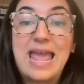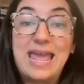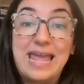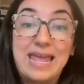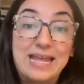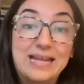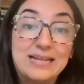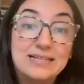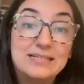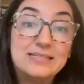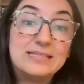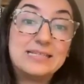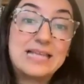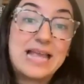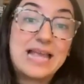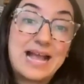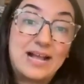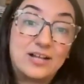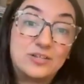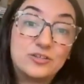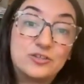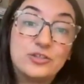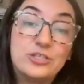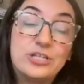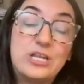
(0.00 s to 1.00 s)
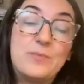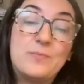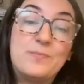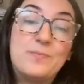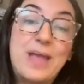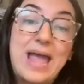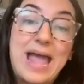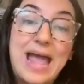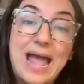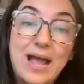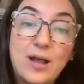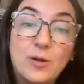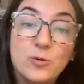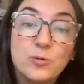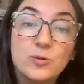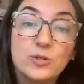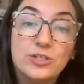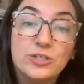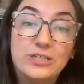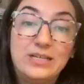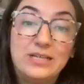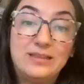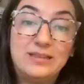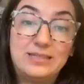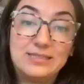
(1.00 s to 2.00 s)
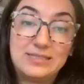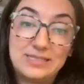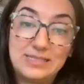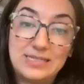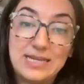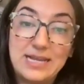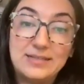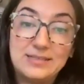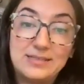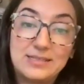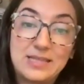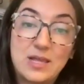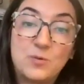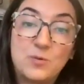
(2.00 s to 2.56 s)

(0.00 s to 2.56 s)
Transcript: and actually empowering the states